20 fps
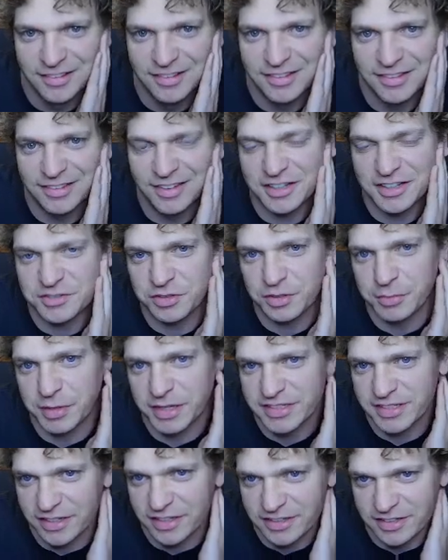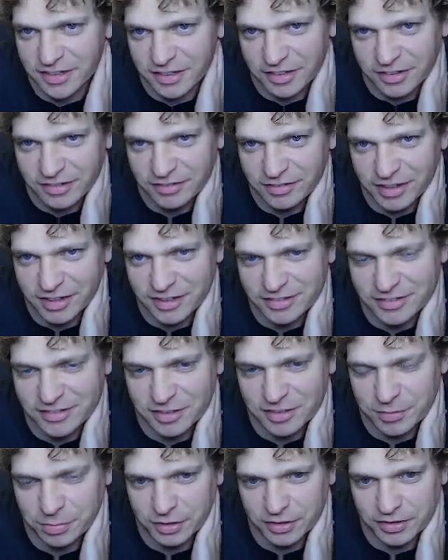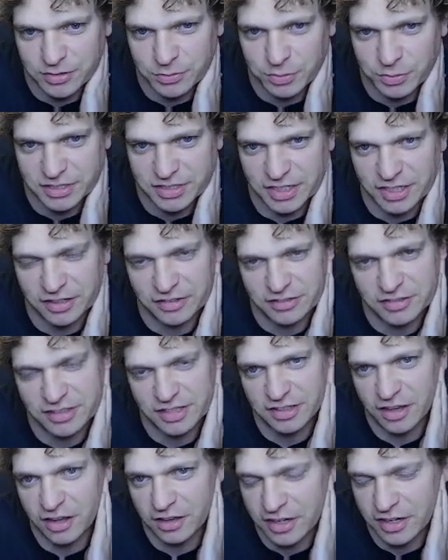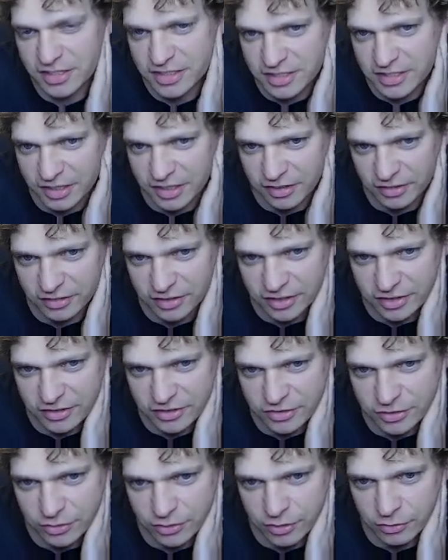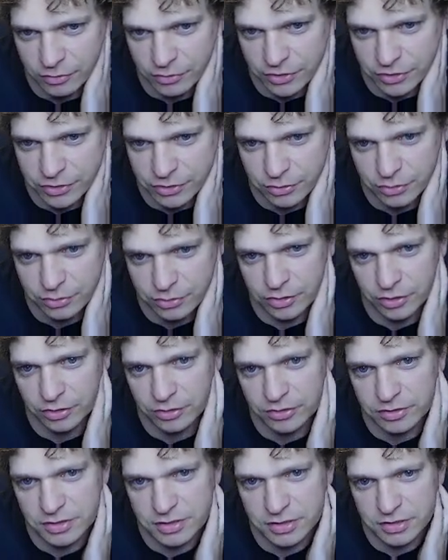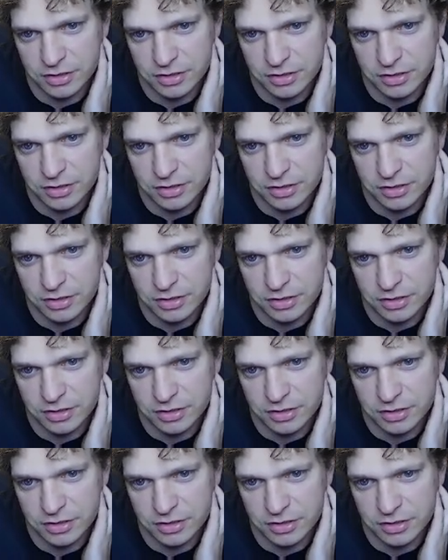doesn't really make sense here. I completely switched gears unnecessarily in over the 2 turns.